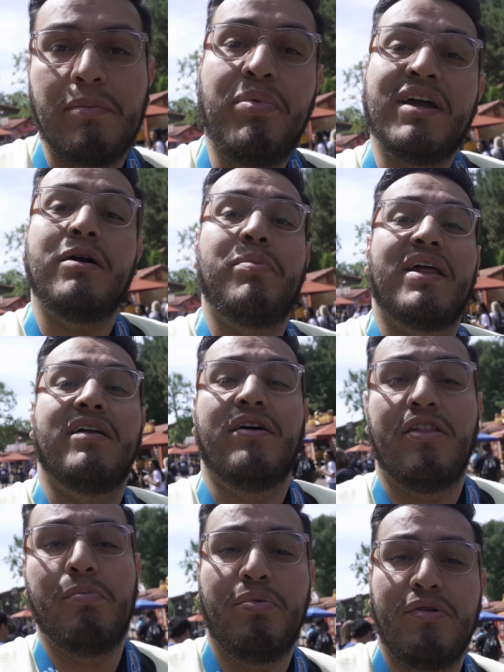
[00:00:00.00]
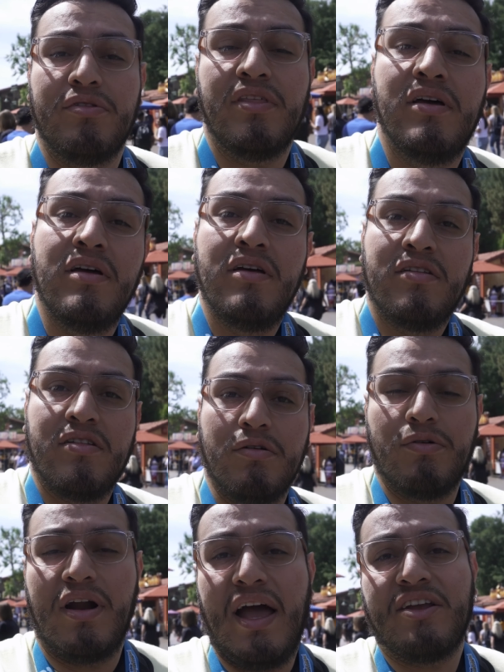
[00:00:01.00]
and pick up at another booth. So
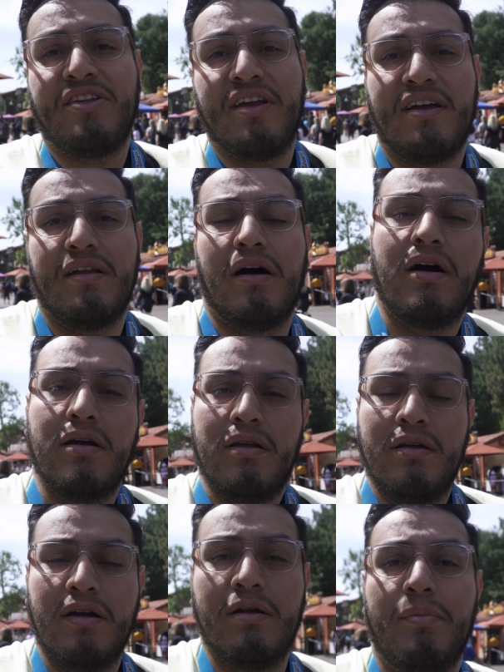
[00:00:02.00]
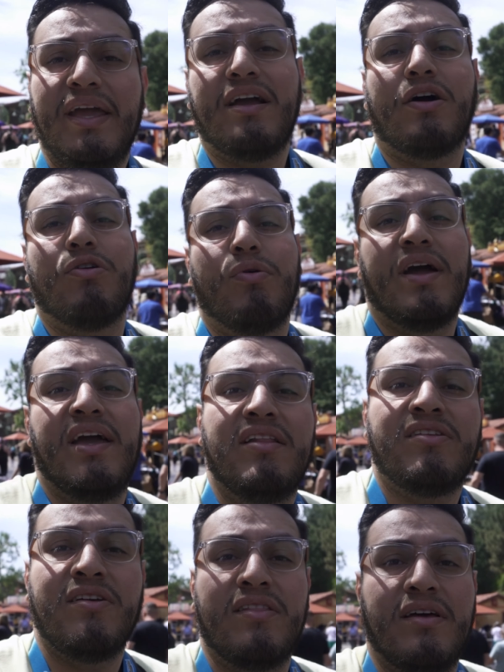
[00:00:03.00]
we're actually gonna, uh, gonna make our way
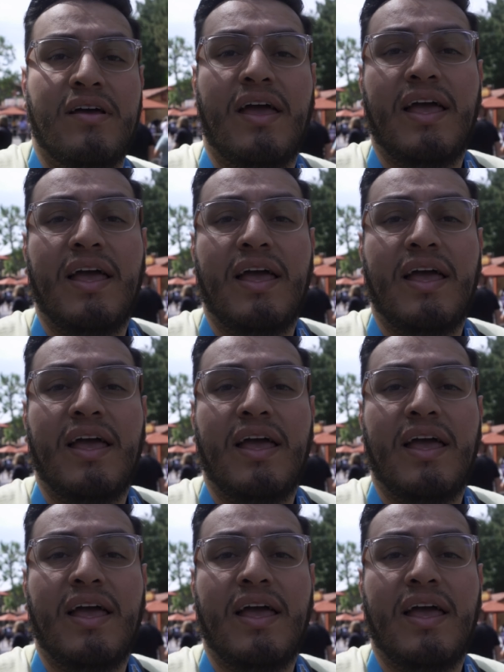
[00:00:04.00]
to the